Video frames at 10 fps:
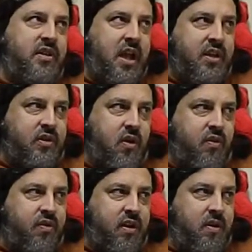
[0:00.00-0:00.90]
you as you
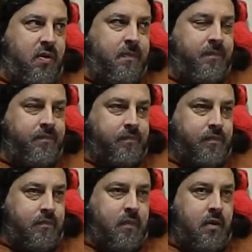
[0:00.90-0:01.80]
go, you know,
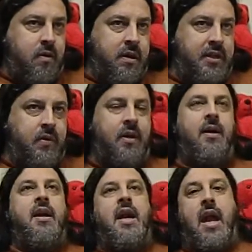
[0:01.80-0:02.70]
look into it,
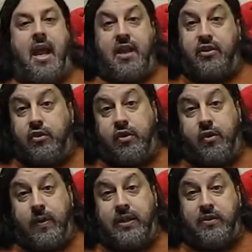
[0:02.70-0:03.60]
as you do
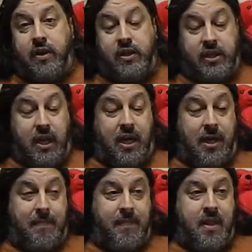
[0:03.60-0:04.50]
your research,
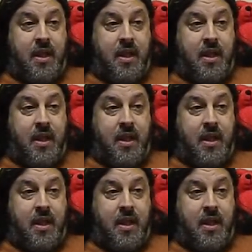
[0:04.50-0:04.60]
um,